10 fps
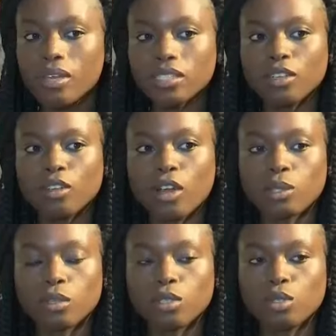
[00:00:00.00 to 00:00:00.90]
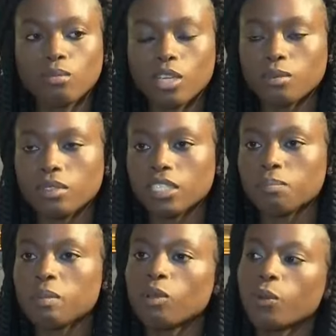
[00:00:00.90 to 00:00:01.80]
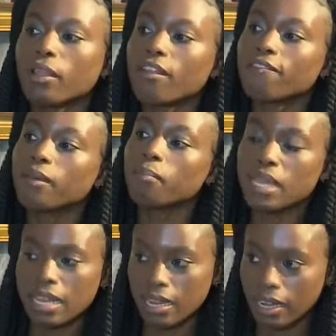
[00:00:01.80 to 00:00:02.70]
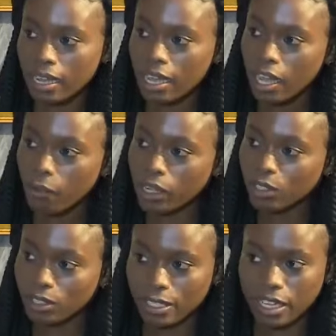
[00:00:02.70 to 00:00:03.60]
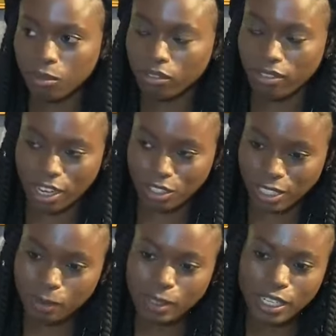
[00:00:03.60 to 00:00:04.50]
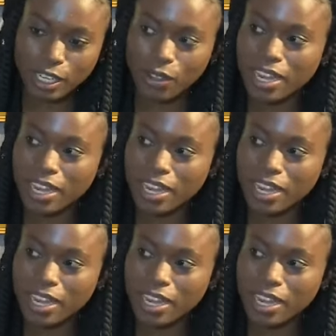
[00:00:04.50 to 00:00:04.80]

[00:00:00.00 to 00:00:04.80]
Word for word: reason the noise was too much because people were not familiar with sustainable fashion, especially exactly.